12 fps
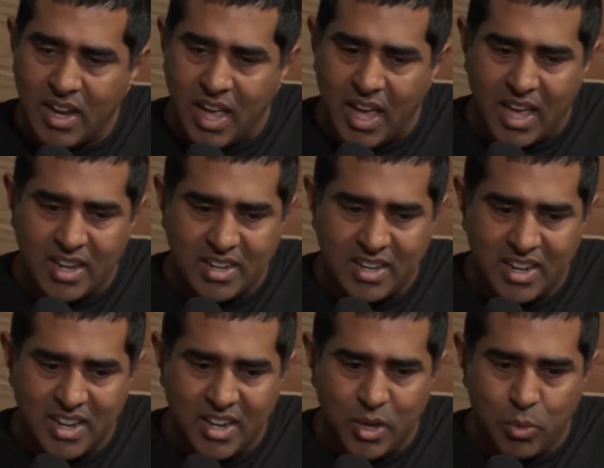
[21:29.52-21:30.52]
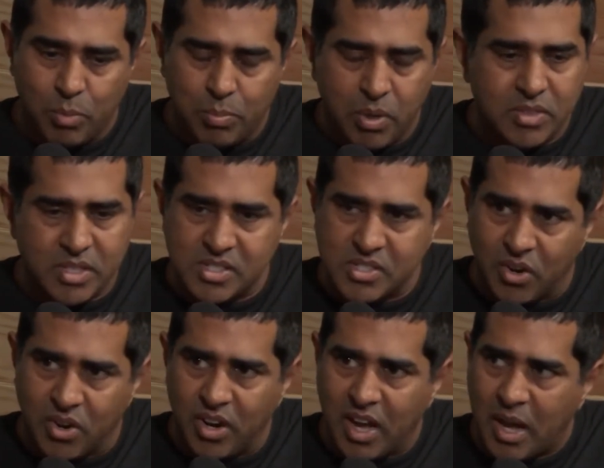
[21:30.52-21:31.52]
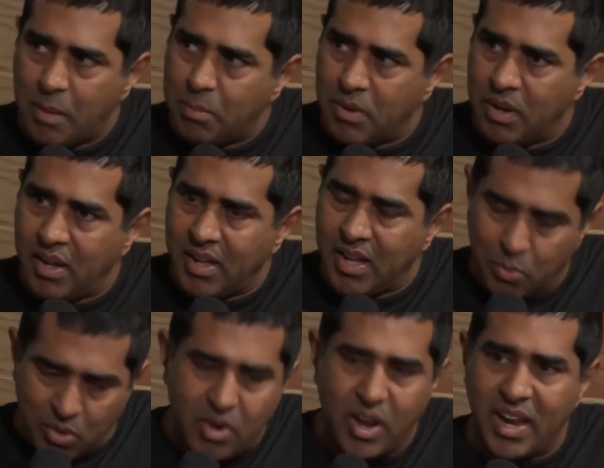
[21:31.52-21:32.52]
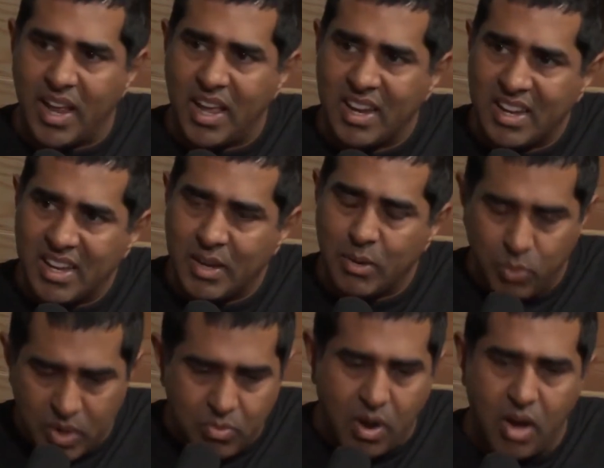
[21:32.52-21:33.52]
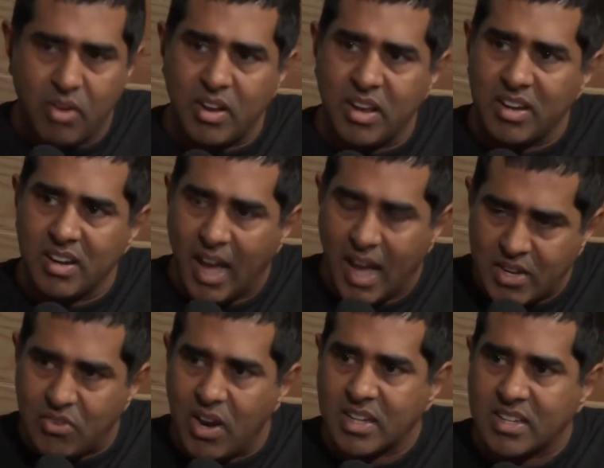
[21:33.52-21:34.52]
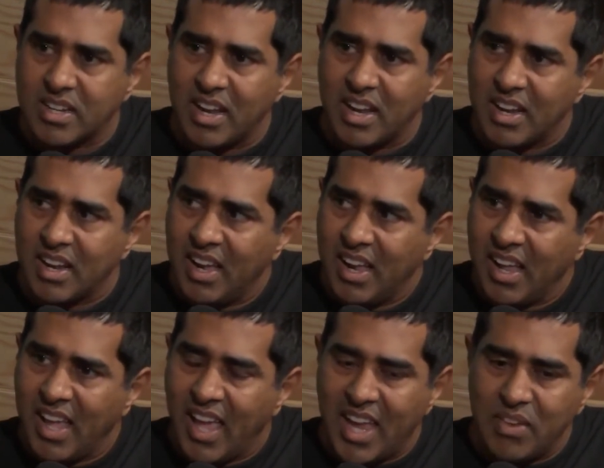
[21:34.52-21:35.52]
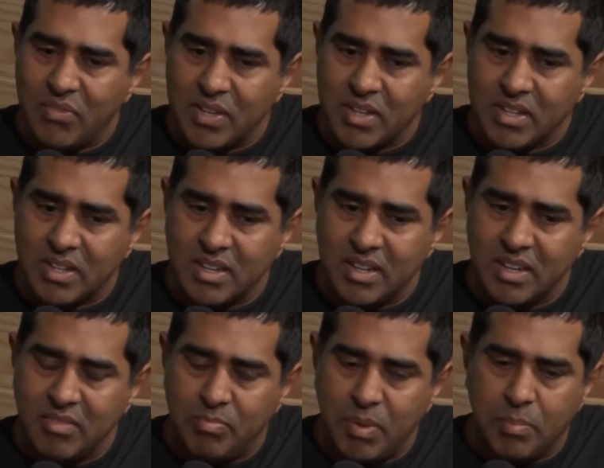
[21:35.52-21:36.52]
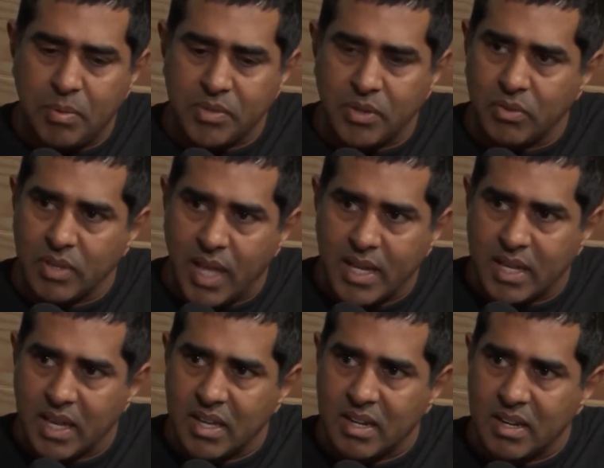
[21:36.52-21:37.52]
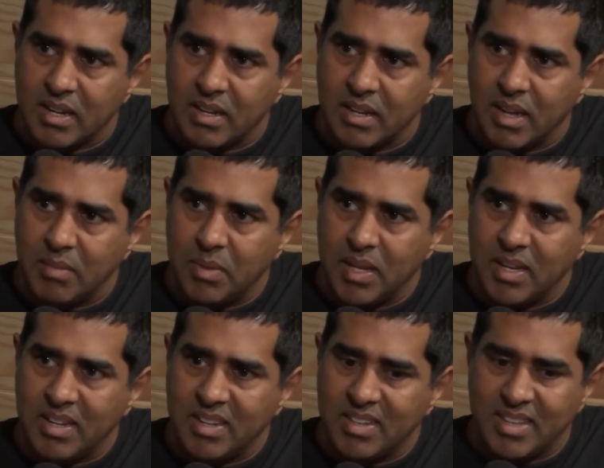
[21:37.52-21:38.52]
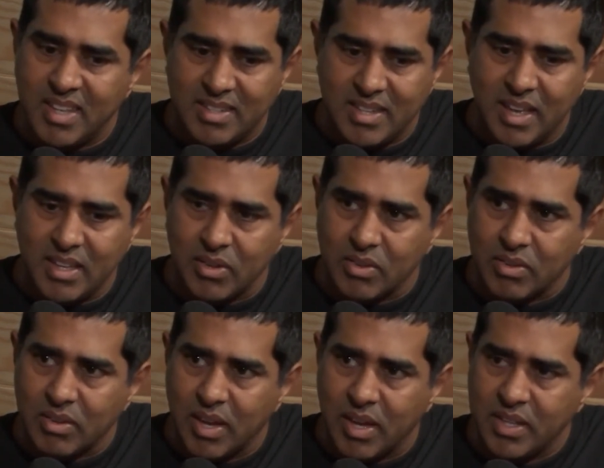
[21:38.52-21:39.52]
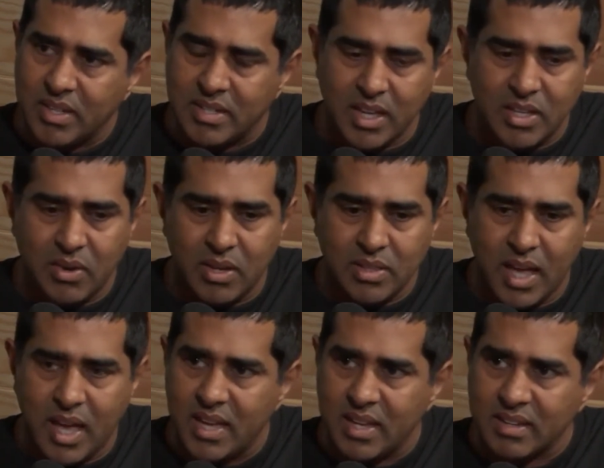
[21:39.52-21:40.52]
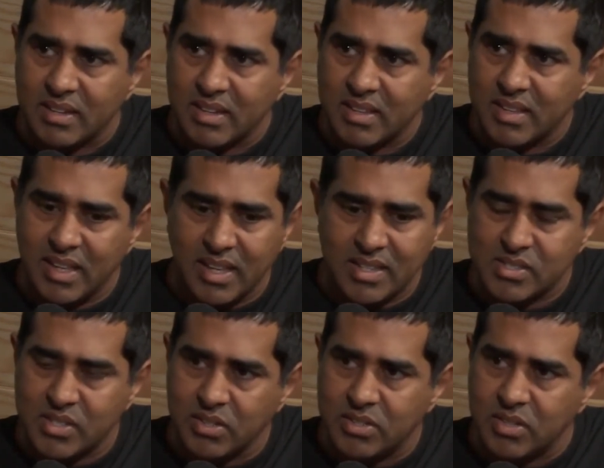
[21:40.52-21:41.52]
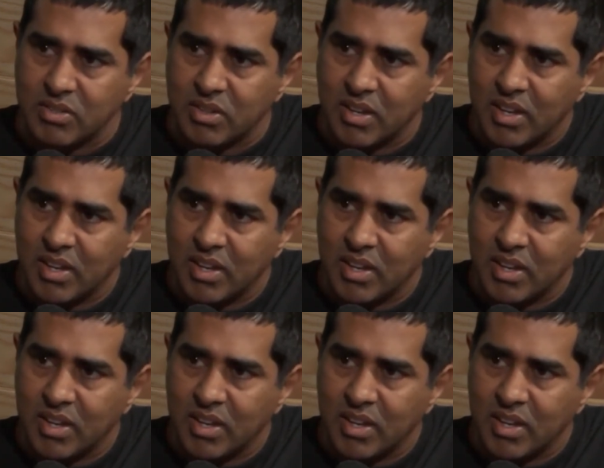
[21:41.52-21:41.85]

And we're putting the story up, and we're in it. We wrote it. I directed it. And if people don't like it, they tell you, and they tell you online, and they insult you.